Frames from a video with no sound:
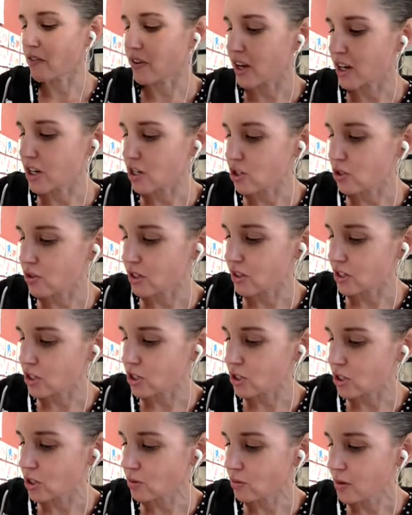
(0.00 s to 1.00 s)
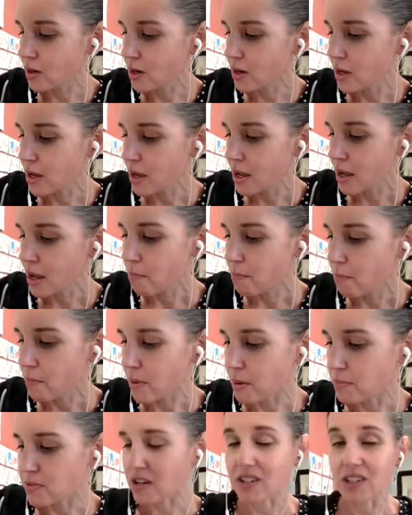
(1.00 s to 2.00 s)
got to show that the 2
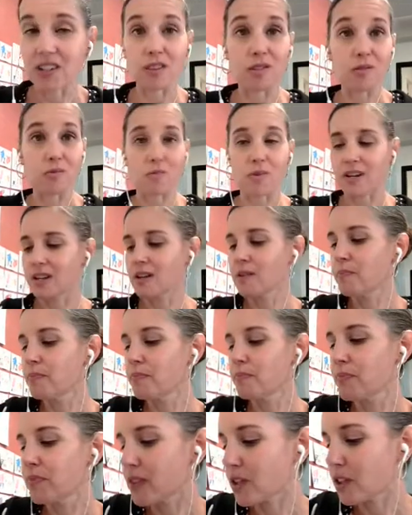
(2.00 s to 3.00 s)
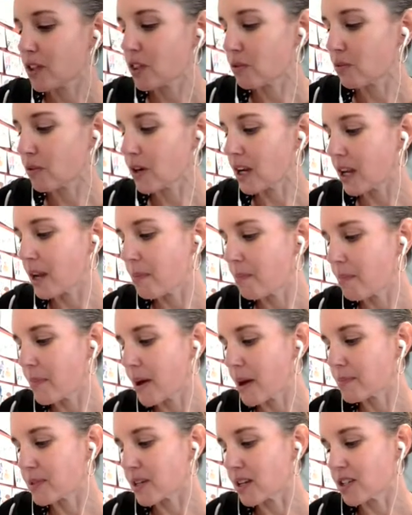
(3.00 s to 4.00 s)
maps onto the 1. The 3
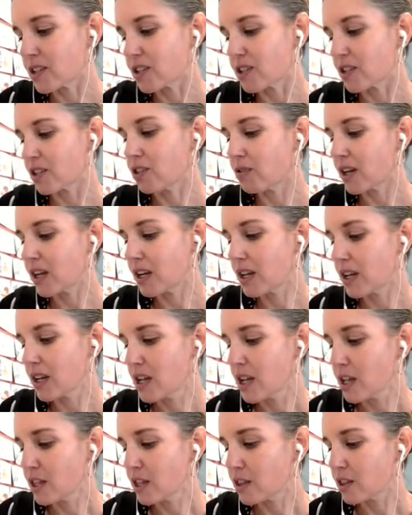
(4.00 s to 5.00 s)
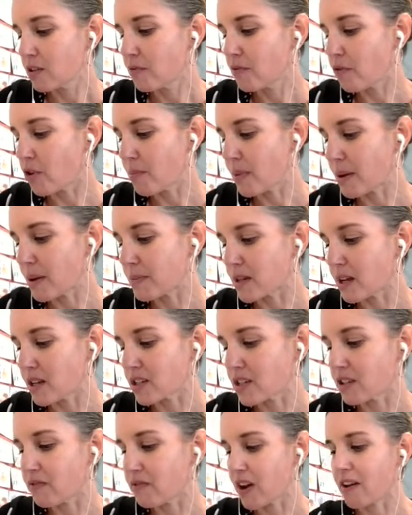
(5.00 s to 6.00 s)
maps onto the 3. The 4 maps
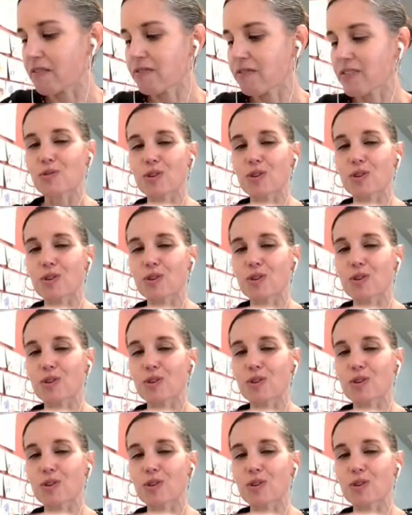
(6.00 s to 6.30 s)
onto the 5. That's